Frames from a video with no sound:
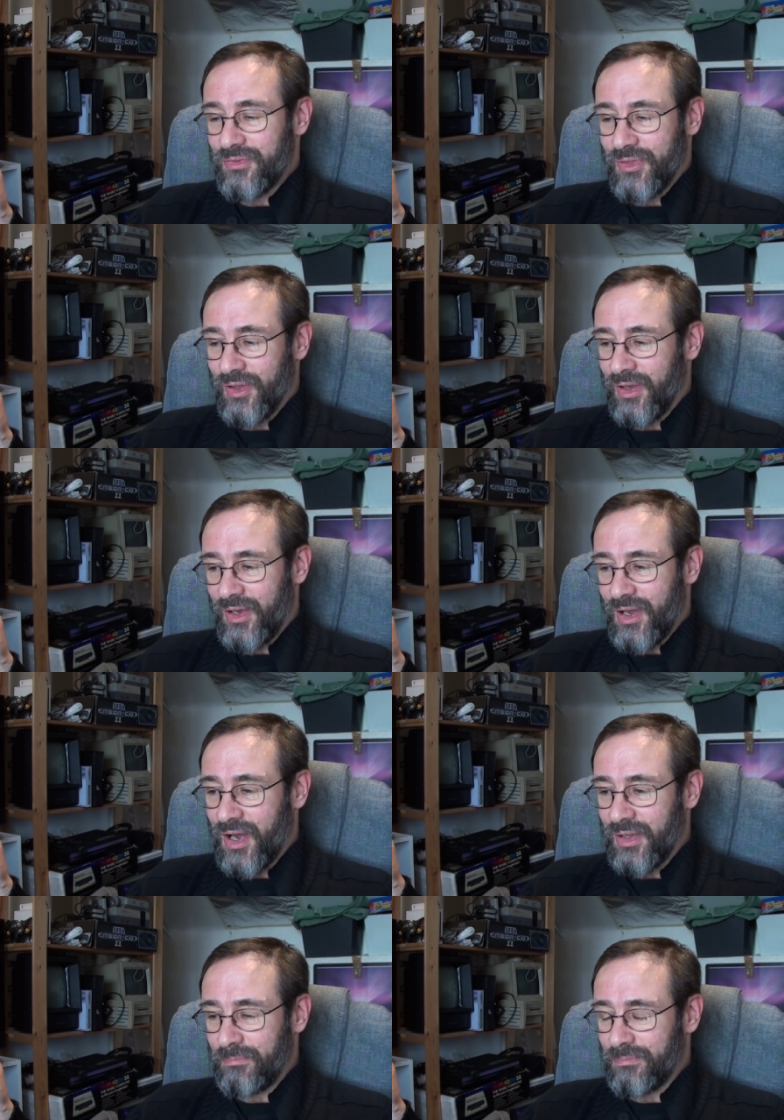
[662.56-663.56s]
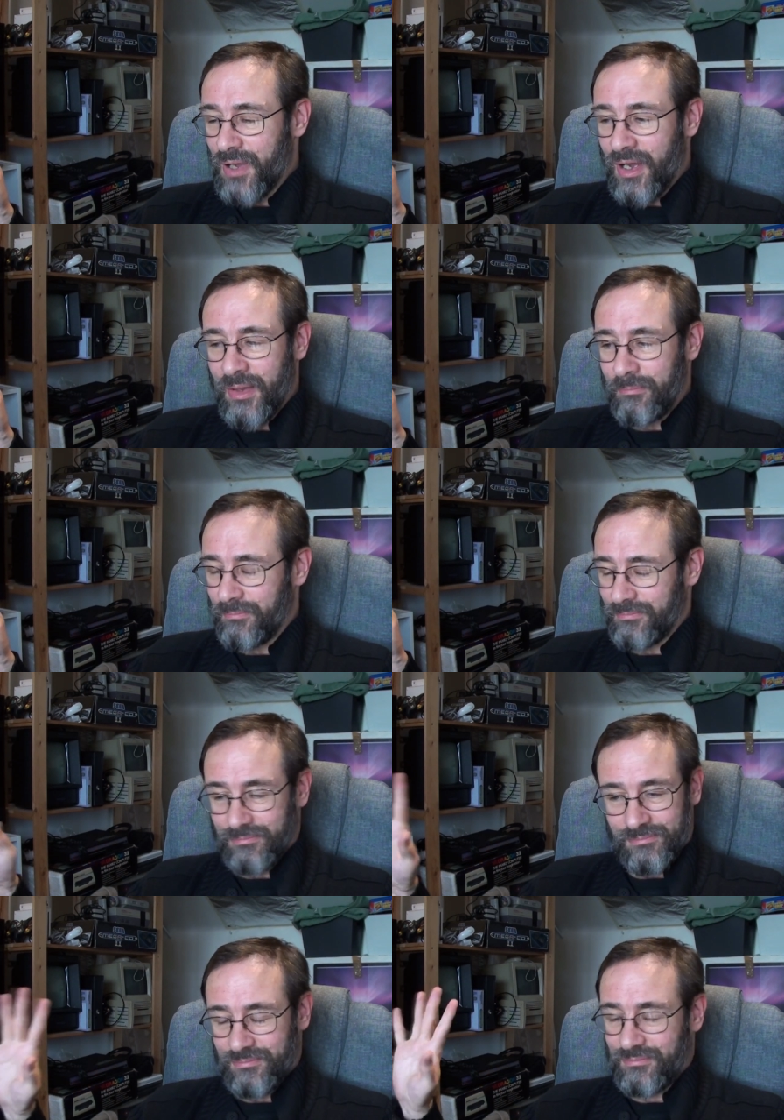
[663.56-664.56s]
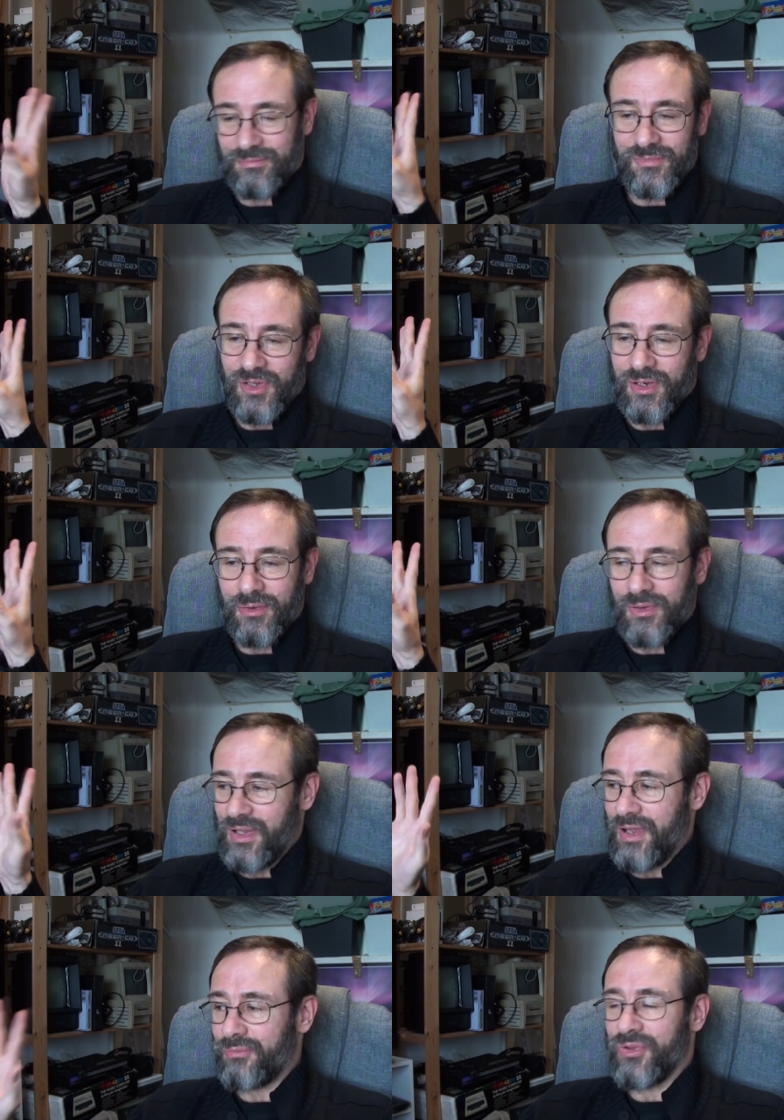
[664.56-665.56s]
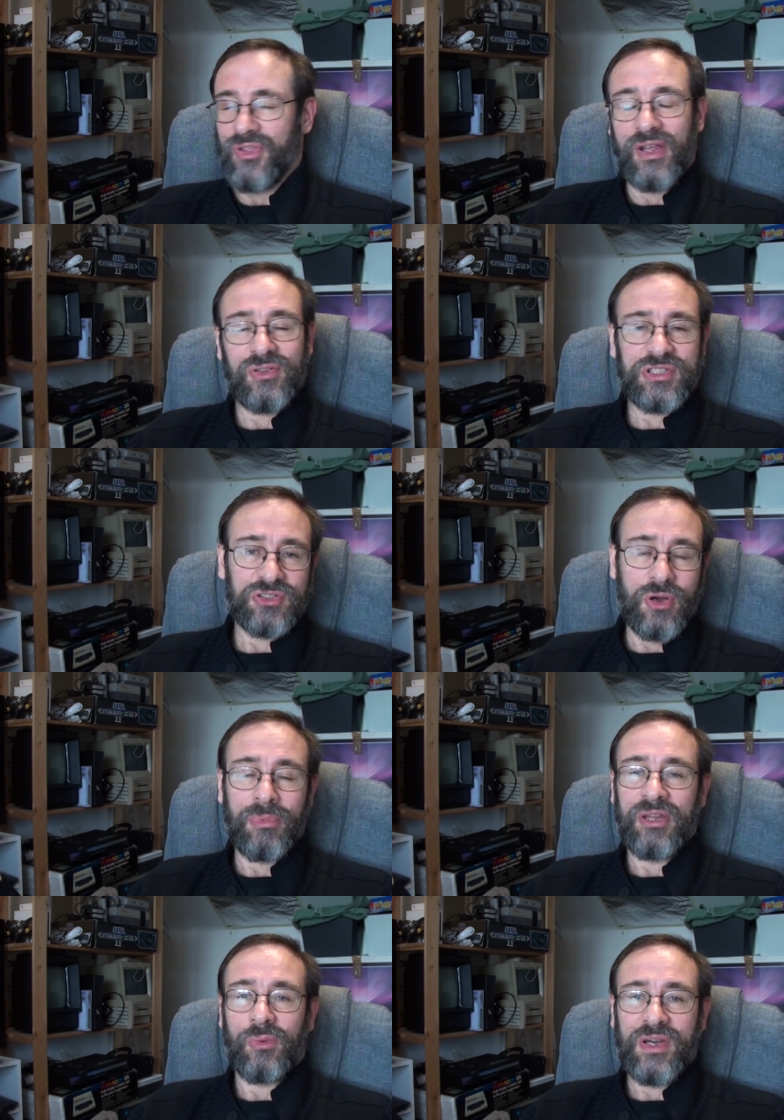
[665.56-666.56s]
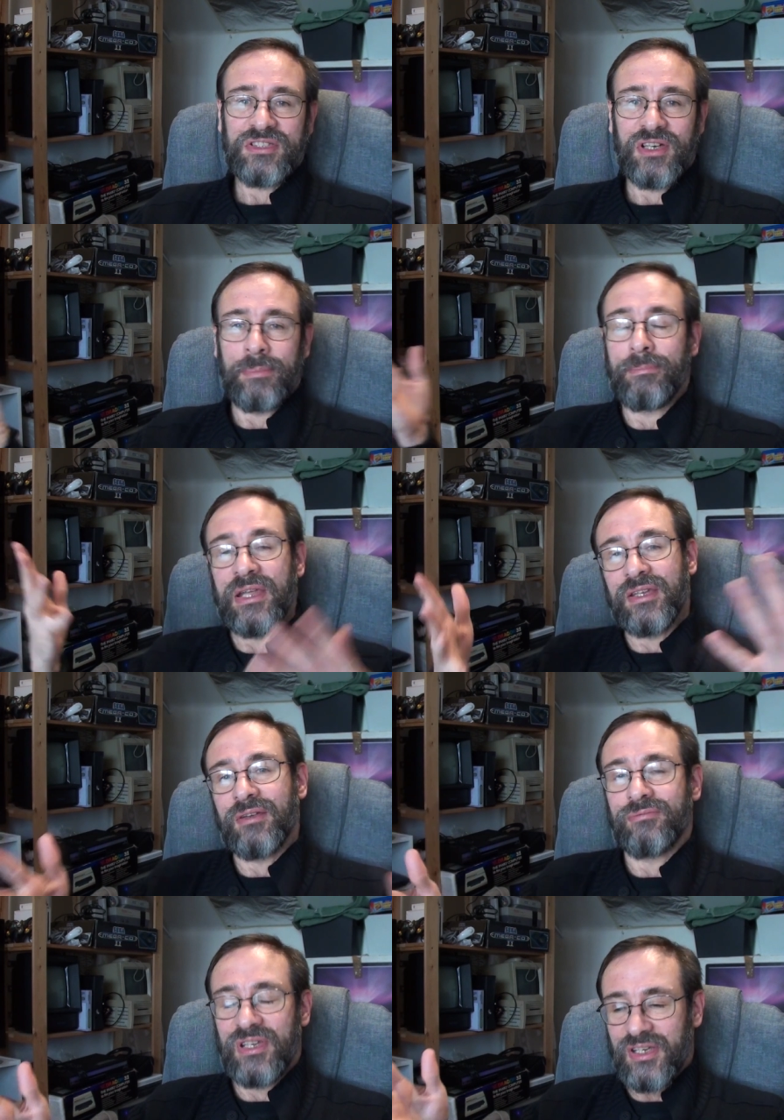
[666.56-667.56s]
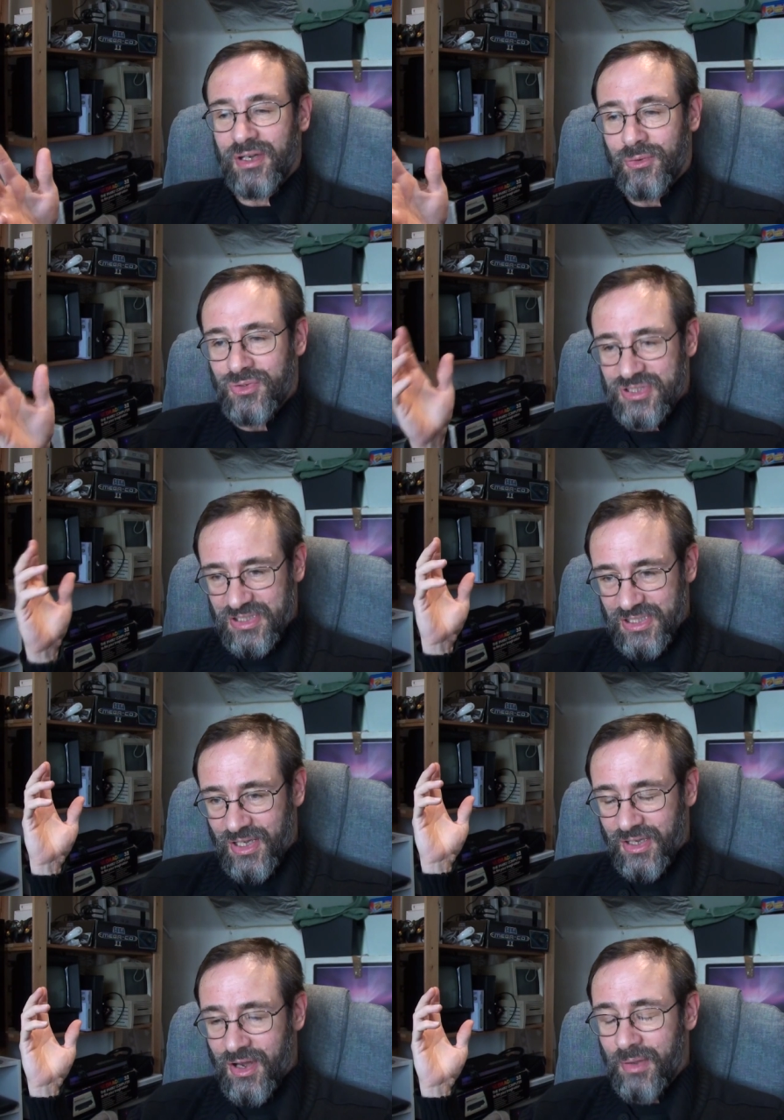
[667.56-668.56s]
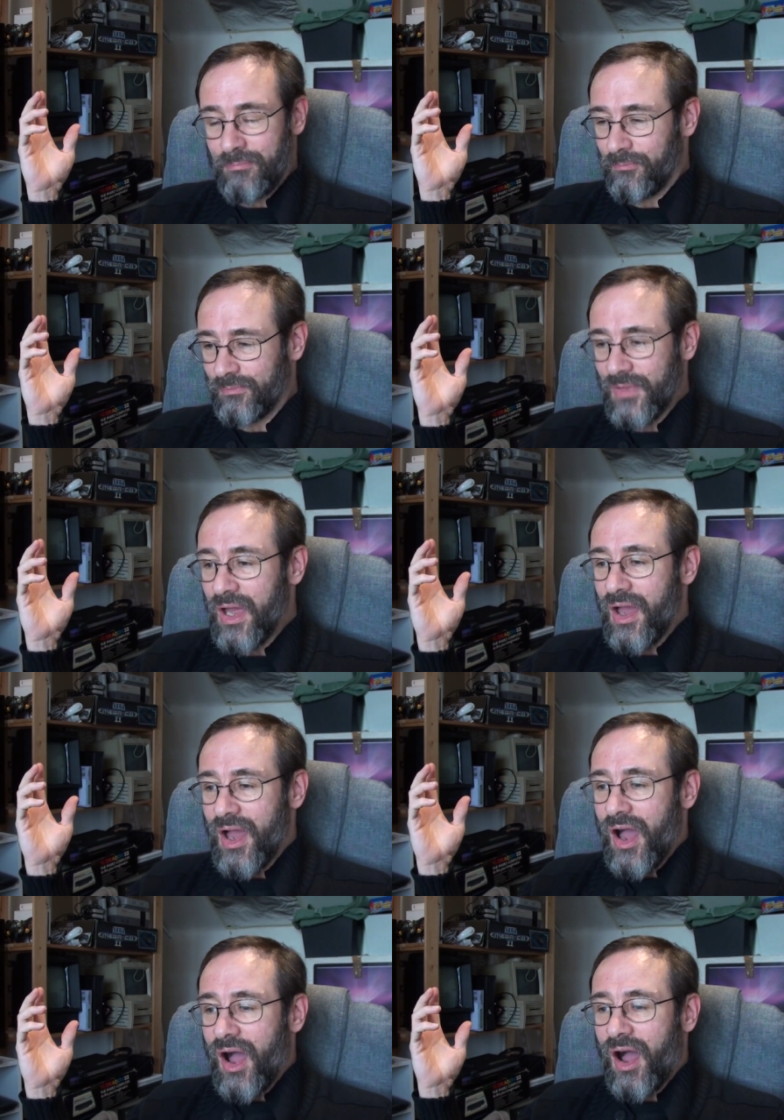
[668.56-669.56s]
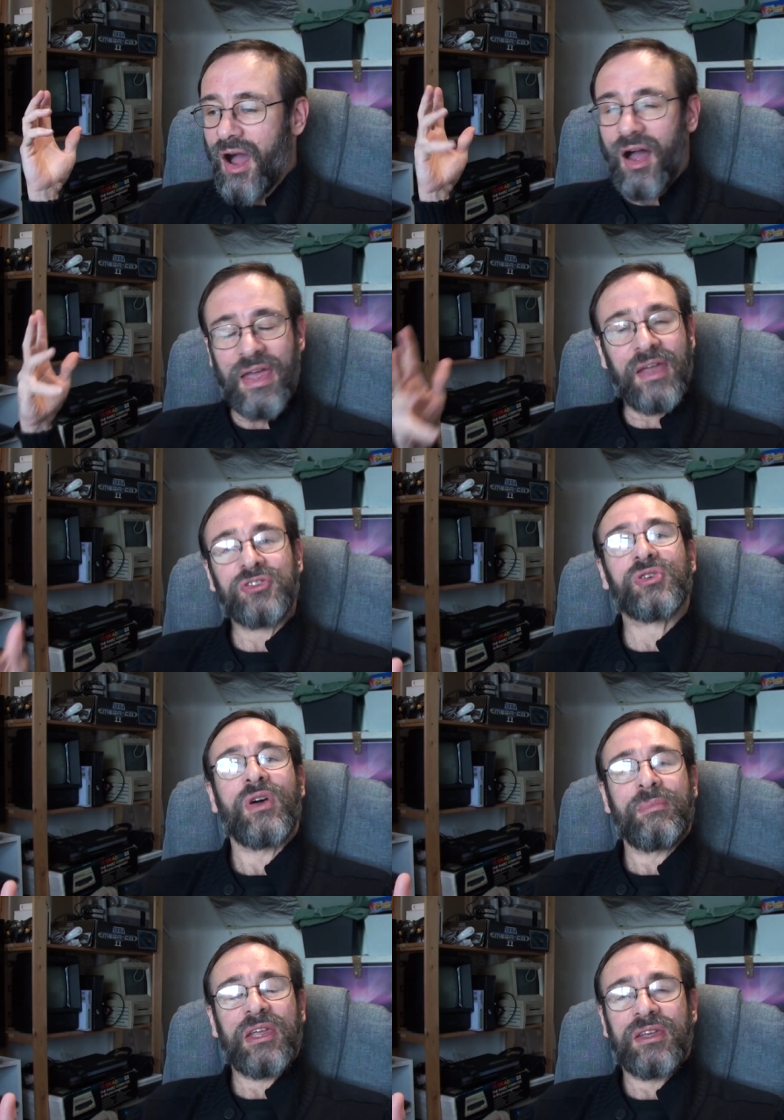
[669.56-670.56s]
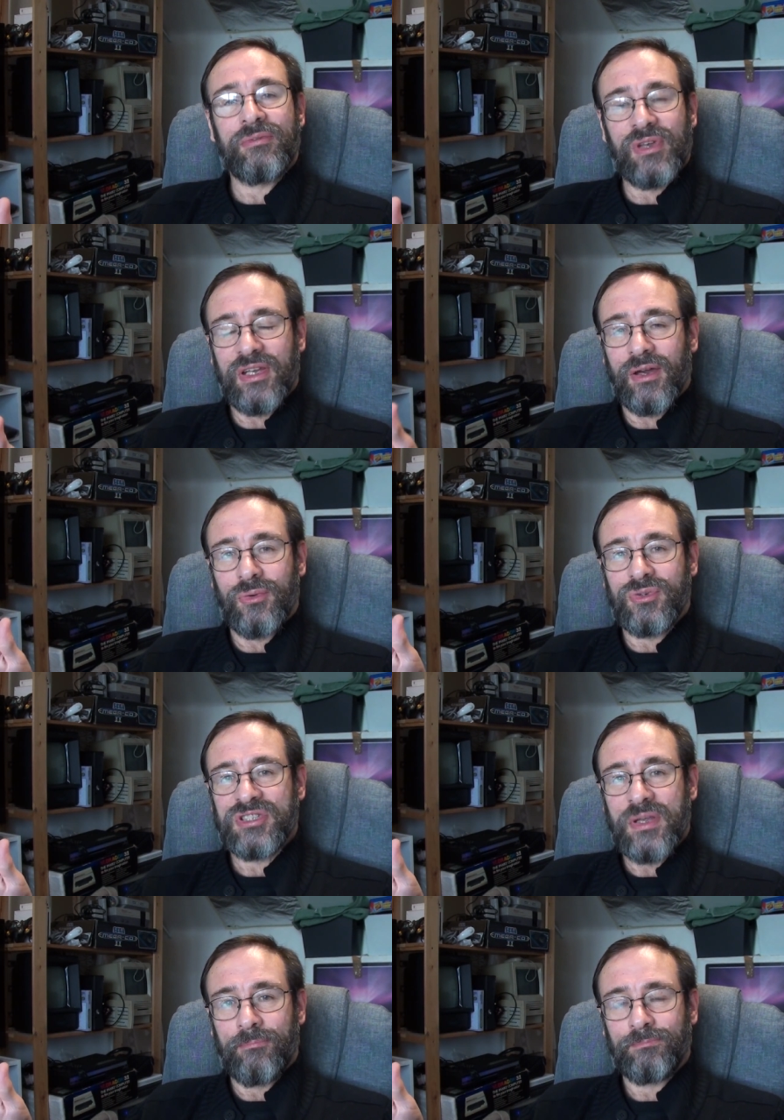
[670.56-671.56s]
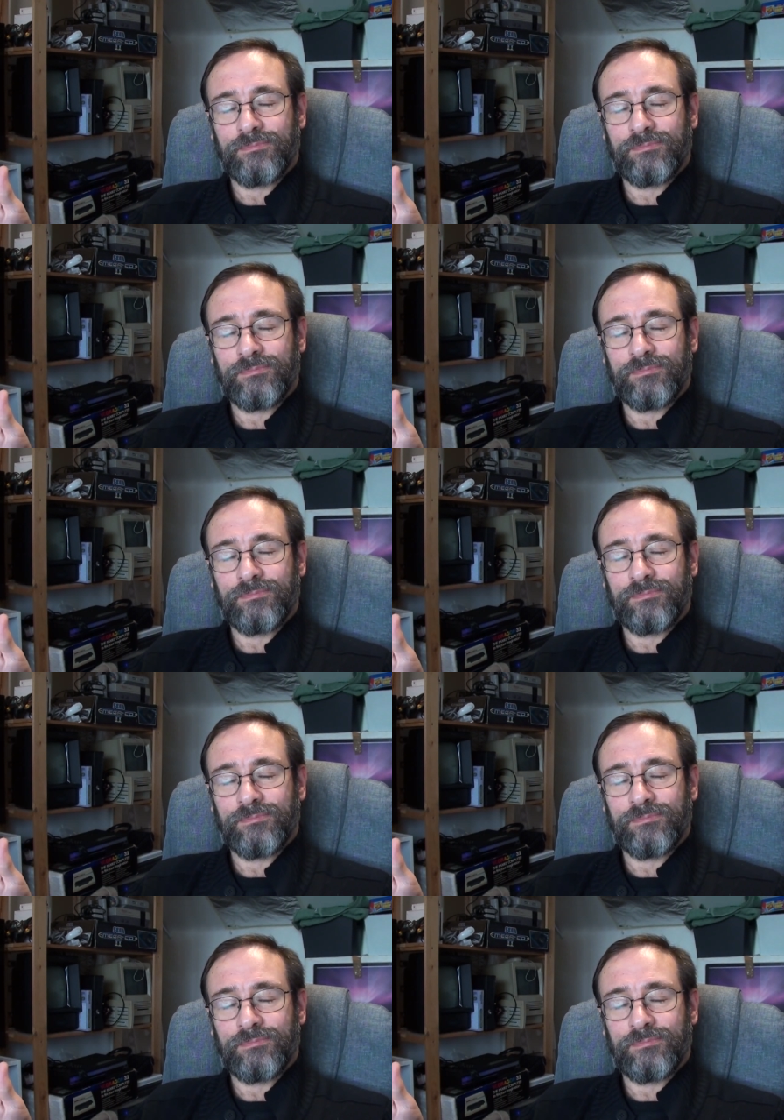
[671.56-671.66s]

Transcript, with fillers: that I'm, you know, everything else has gone by the wayside. Making videos, it's like I enjoy making videos,